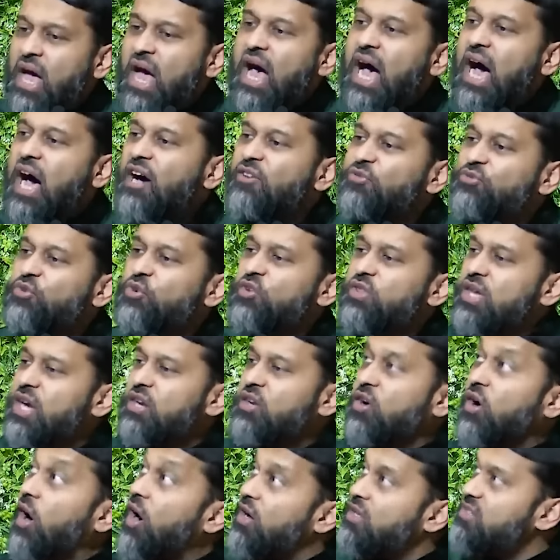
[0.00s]
after that
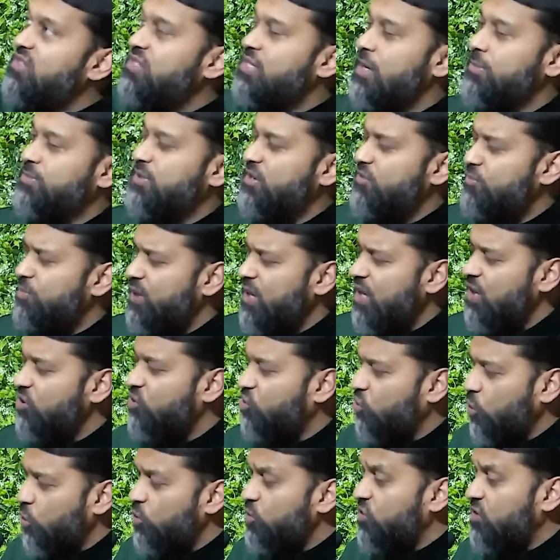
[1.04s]
concept of being
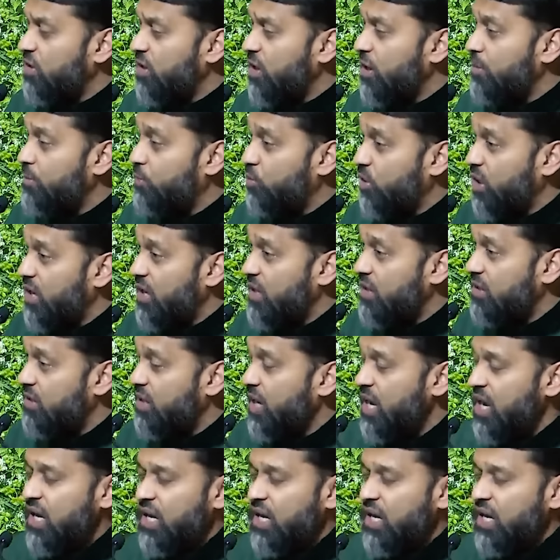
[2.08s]
chosen and praised.